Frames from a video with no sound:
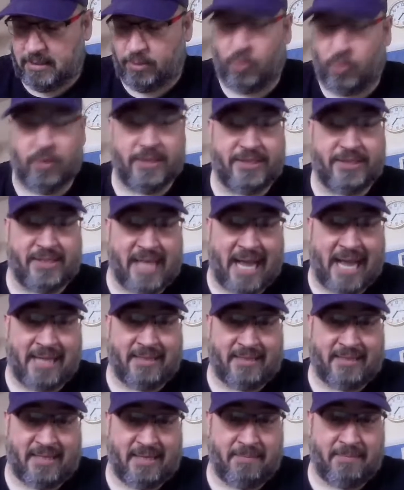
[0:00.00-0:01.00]
who is
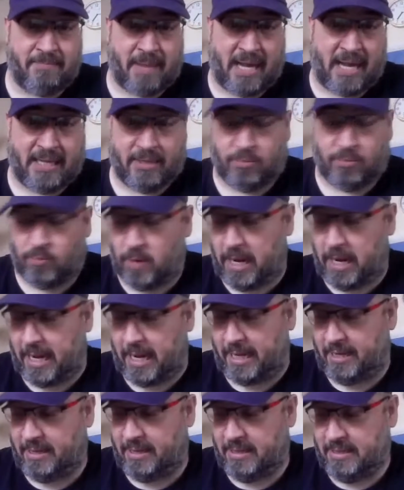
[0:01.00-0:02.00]
19, by the
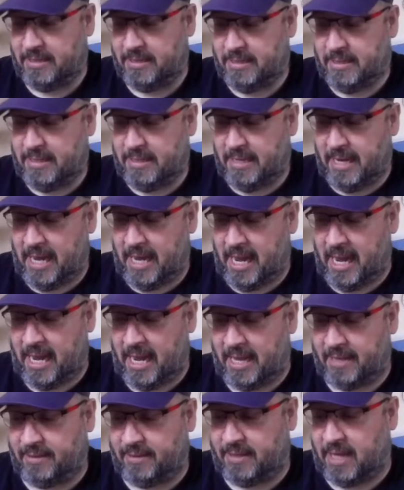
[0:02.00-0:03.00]
way,
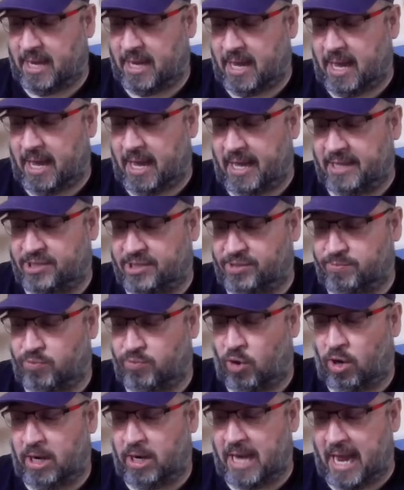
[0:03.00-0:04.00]
and it's
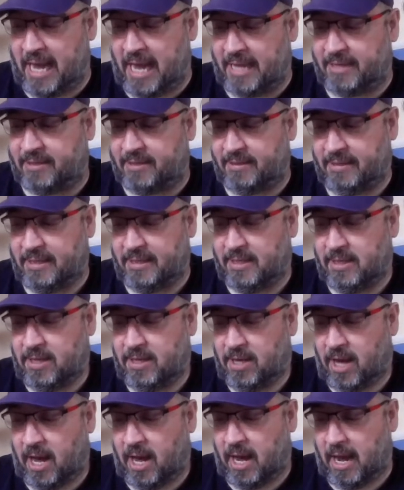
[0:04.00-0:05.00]
more like
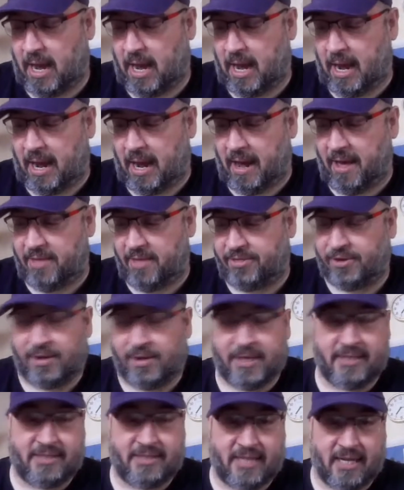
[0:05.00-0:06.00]

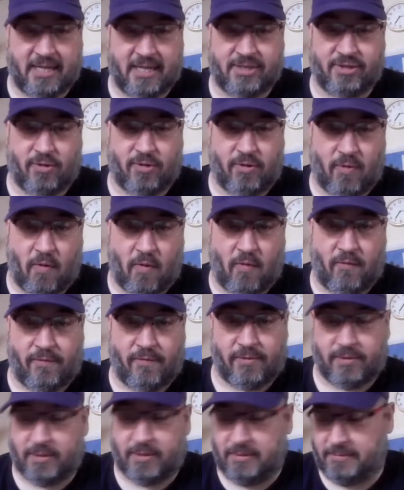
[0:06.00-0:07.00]
36 or
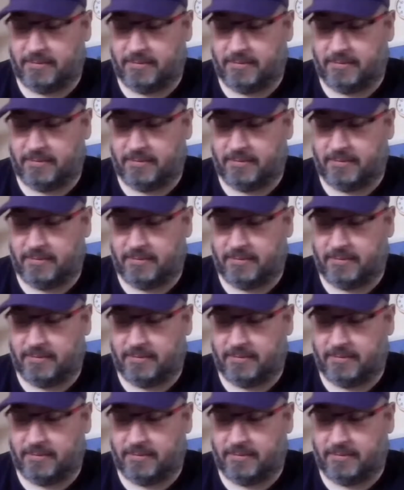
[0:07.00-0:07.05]
over.